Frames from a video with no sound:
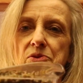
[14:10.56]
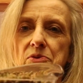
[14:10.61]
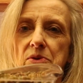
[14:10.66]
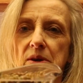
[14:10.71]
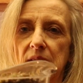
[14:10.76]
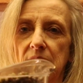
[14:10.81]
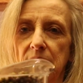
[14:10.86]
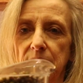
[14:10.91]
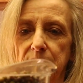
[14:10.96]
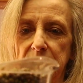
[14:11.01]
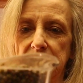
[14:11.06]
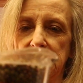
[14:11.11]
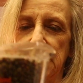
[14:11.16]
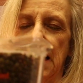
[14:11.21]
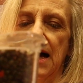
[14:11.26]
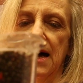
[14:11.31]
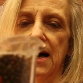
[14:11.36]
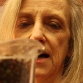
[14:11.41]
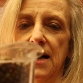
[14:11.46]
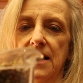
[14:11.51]
cups
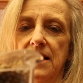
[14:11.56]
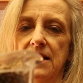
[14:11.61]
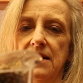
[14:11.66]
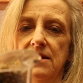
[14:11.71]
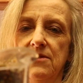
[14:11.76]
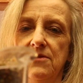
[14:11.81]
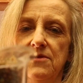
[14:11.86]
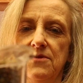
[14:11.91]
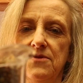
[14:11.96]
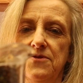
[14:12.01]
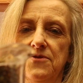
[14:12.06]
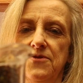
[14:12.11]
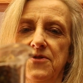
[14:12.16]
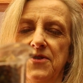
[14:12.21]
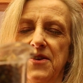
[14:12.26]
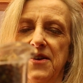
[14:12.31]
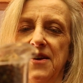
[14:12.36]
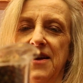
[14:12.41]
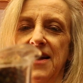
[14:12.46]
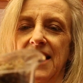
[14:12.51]

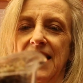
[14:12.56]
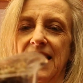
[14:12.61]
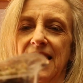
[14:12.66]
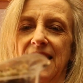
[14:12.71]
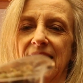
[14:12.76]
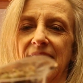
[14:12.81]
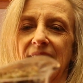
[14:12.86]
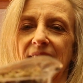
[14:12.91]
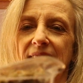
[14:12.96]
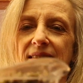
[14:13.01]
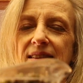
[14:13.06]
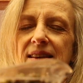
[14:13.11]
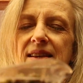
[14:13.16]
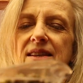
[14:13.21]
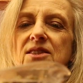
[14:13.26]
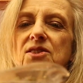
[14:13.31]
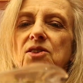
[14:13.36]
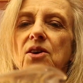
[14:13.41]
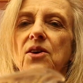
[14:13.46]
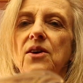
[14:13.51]
of,
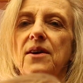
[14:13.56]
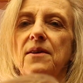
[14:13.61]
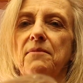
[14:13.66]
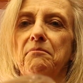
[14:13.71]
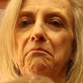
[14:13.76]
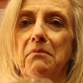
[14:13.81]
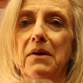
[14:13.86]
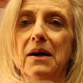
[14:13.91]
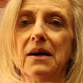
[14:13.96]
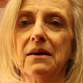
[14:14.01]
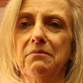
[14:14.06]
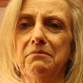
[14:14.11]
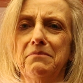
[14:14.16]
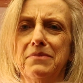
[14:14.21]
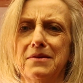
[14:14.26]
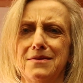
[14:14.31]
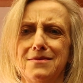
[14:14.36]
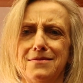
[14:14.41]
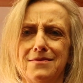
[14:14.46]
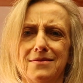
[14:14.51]
these are mung
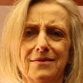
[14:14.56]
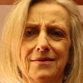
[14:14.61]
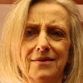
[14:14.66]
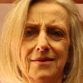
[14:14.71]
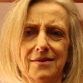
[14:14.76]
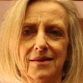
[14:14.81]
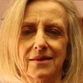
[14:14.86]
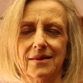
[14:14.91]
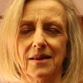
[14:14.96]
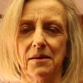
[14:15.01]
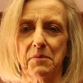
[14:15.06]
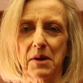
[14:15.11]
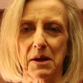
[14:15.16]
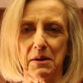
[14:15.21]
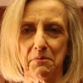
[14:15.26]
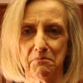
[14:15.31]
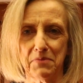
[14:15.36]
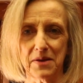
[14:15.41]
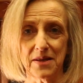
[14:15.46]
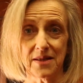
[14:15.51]
beans that they
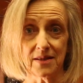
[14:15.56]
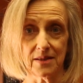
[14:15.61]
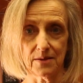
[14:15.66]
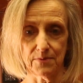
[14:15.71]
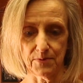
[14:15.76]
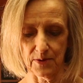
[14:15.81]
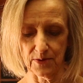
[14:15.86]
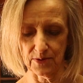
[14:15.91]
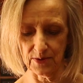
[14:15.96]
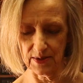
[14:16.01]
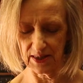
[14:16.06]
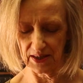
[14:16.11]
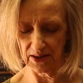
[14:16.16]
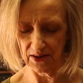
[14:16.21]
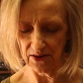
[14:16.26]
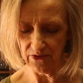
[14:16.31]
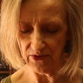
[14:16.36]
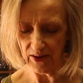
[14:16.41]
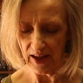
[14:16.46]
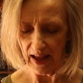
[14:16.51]
make bean sprouts
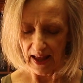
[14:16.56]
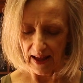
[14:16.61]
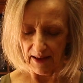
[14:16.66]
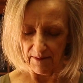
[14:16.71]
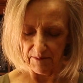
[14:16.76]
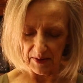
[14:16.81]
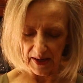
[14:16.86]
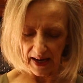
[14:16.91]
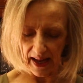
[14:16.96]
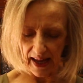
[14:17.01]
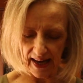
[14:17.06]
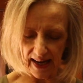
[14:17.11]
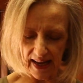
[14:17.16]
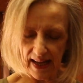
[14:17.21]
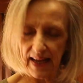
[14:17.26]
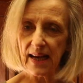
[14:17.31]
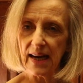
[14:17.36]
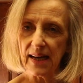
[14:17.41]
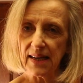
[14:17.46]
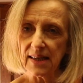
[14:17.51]
out of. But
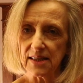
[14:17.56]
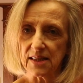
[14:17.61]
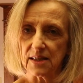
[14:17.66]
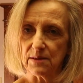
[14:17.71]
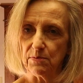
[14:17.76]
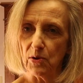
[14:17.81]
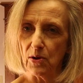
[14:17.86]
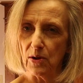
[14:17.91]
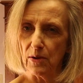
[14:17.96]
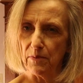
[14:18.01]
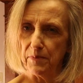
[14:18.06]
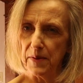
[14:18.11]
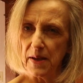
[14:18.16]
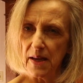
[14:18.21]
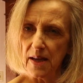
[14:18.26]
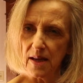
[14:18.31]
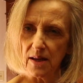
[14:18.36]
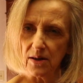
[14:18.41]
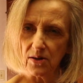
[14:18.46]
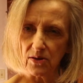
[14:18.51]
any kind of small
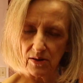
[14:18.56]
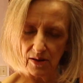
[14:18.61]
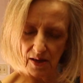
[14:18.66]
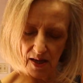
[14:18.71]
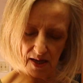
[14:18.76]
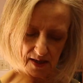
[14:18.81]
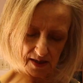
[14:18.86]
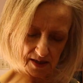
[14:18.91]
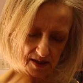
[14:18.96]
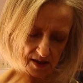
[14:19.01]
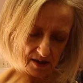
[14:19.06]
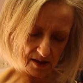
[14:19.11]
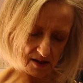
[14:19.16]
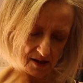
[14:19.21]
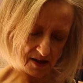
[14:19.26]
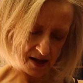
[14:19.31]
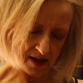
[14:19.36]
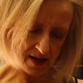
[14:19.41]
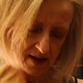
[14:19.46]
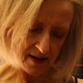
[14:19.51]
bean or
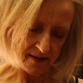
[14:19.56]
lentil.